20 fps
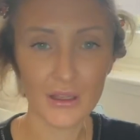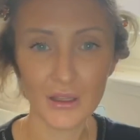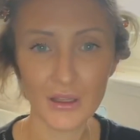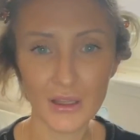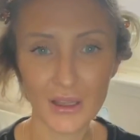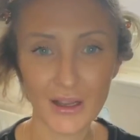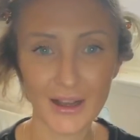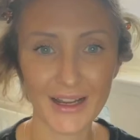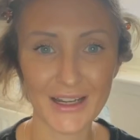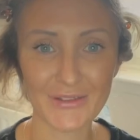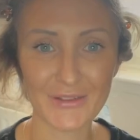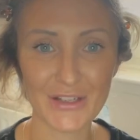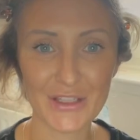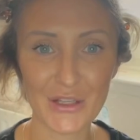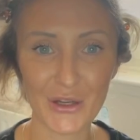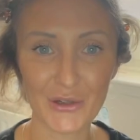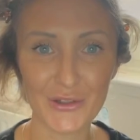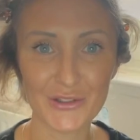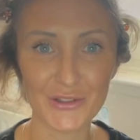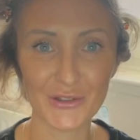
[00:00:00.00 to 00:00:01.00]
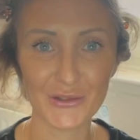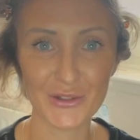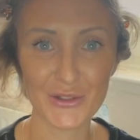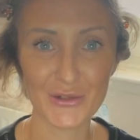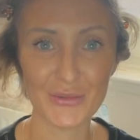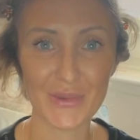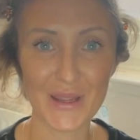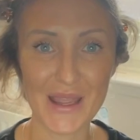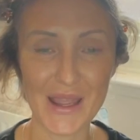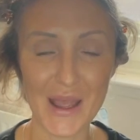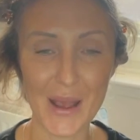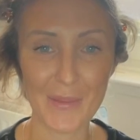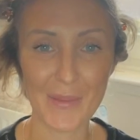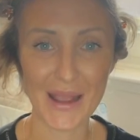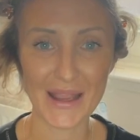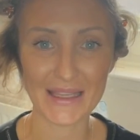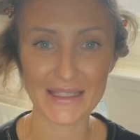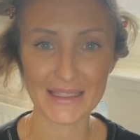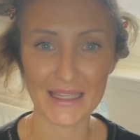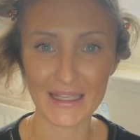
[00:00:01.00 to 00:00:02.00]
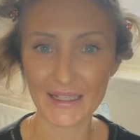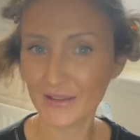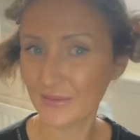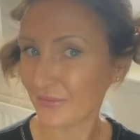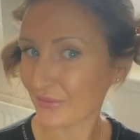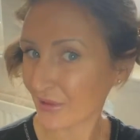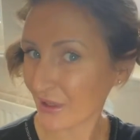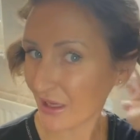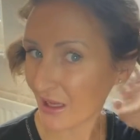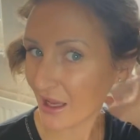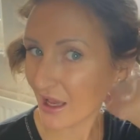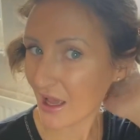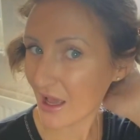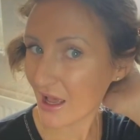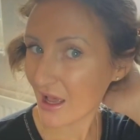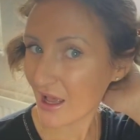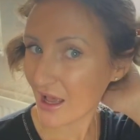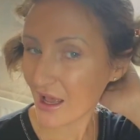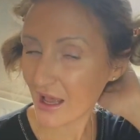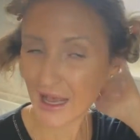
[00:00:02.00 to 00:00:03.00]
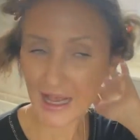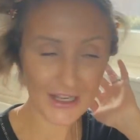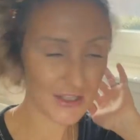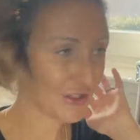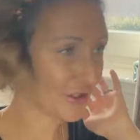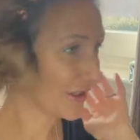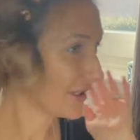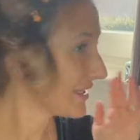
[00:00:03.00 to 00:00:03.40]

kind of in total, which would be amazing. As you can